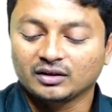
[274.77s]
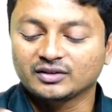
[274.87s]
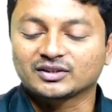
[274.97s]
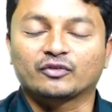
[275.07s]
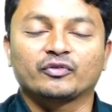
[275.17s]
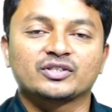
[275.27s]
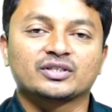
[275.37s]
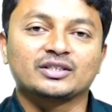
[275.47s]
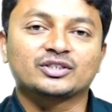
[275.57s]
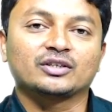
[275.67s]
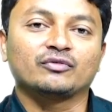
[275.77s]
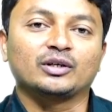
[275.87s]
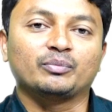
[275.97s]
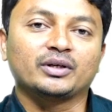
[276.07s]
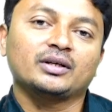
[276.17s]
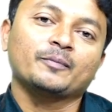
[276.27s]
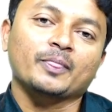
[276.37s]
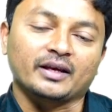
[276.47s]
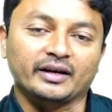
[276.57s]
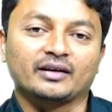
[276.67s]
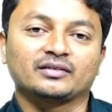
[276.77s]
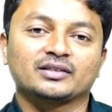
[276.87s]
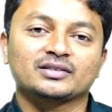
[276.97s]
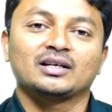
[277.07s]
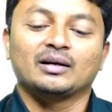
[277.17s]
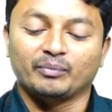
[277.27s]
the surface tension will be increases.